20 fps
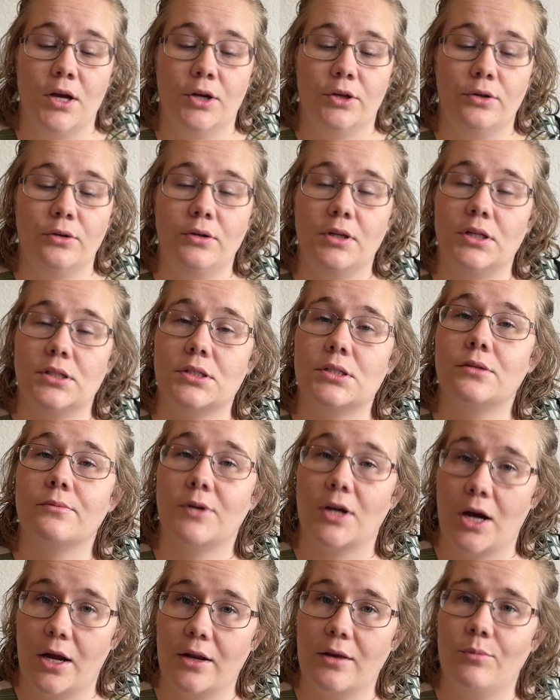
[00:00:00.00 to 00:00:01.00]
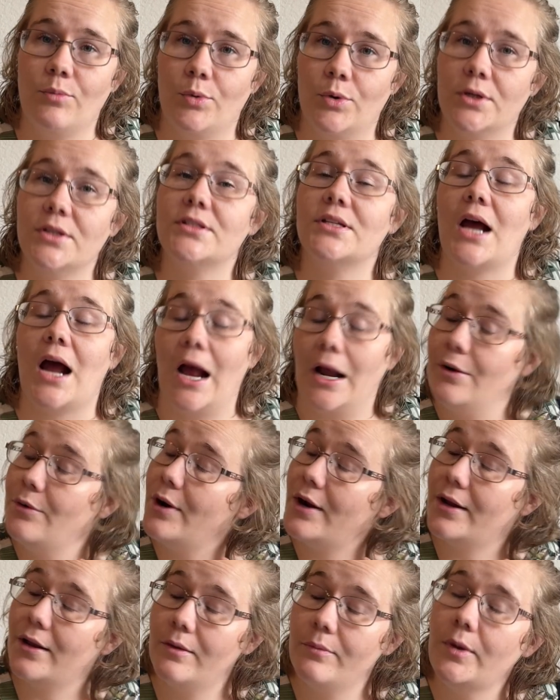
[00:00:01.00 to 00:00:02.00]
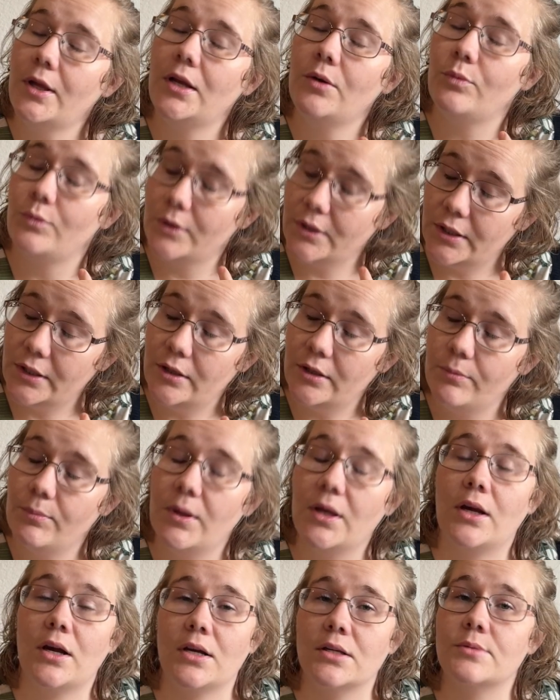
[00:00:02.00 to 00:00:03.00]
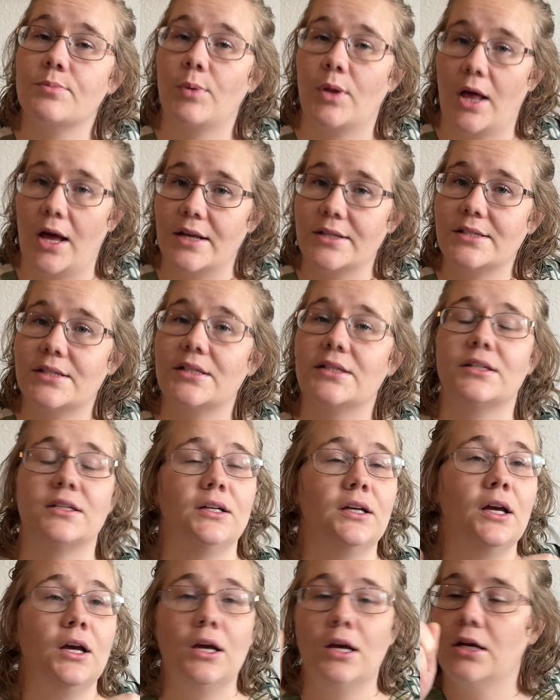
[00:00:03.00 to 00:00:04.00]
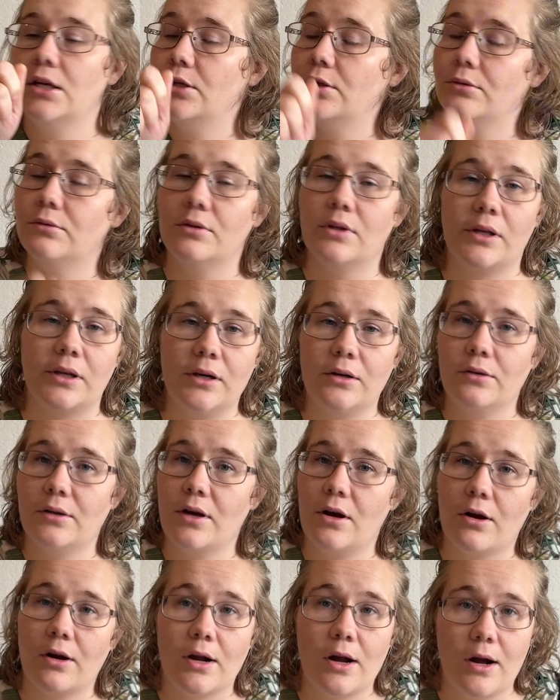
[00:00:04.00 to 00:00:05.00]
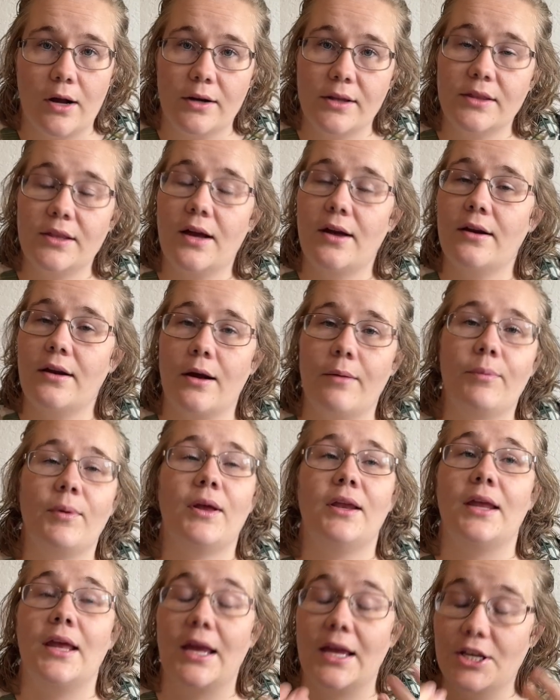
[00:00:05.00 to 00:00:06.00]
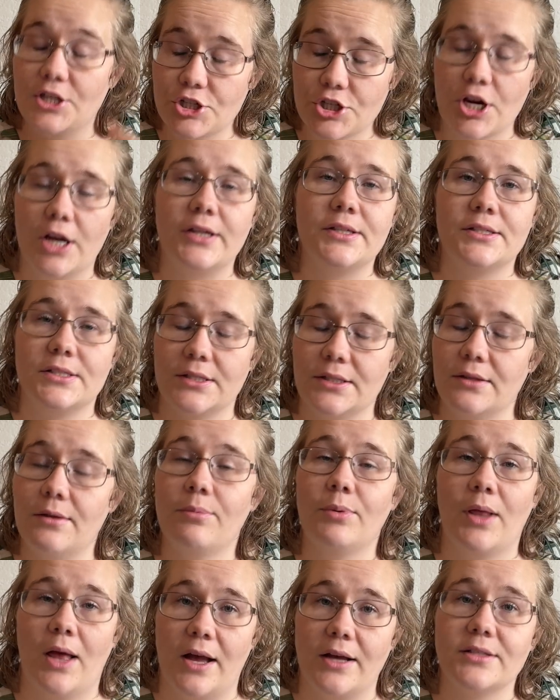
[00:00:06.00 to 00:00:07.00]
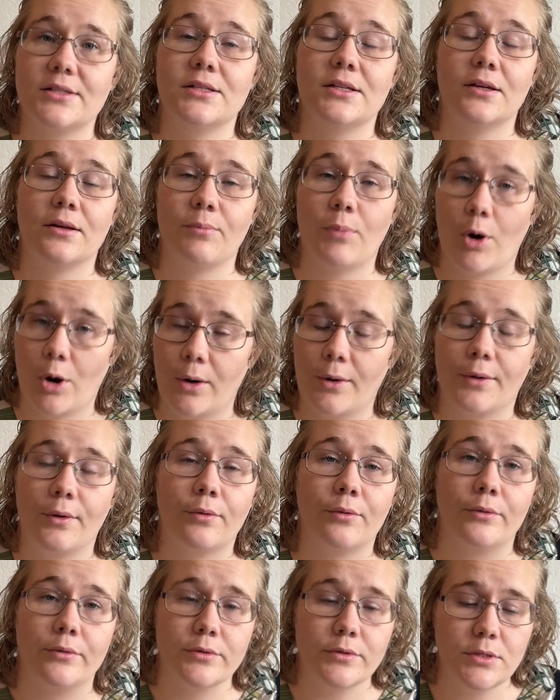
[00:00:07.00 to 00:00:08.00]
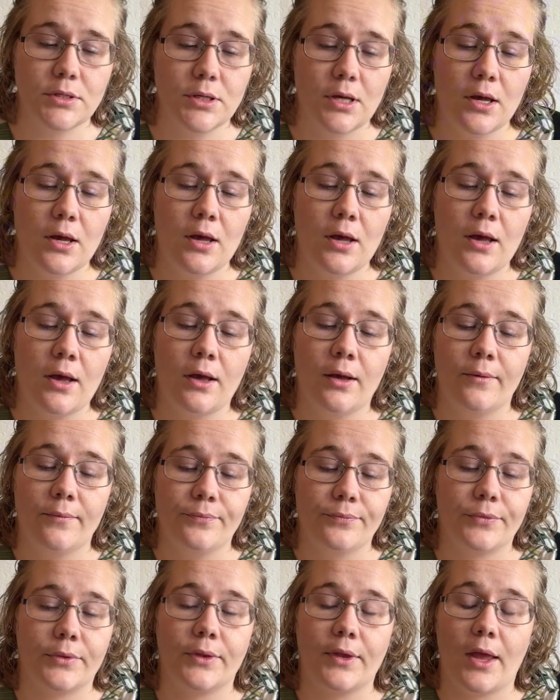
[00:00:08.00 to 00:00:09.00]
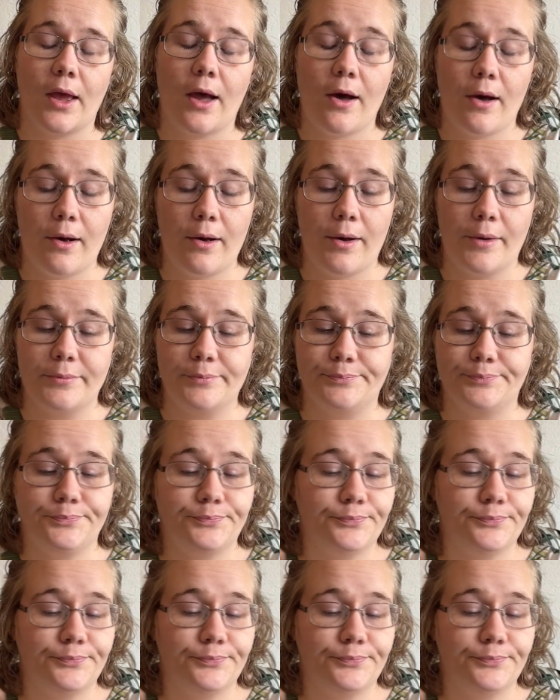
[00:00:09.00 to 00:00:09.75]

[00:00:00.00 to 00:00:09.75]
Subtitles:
you need some cutting boards. I'd recommend wood, because plastic, you literally are cutting that up and ingesting the plastic particles. I'd